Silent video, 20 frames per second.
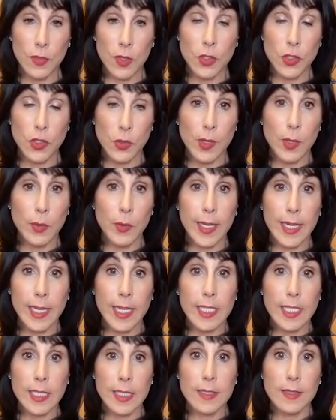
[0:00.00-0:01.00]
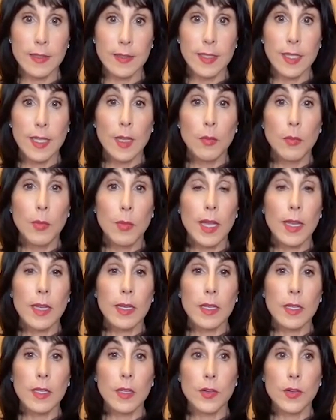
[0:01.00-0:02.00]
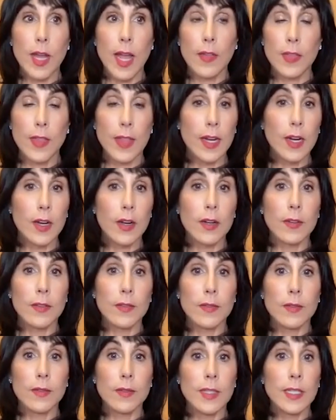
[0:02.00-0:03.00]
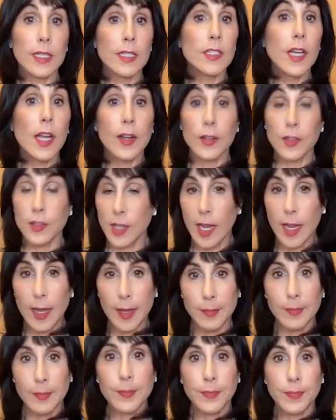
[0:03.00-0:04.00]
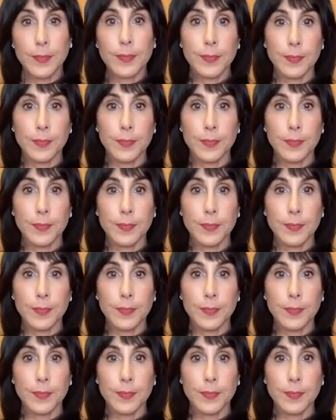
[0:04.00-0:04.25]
of those three weeks, but you're not there the entire time.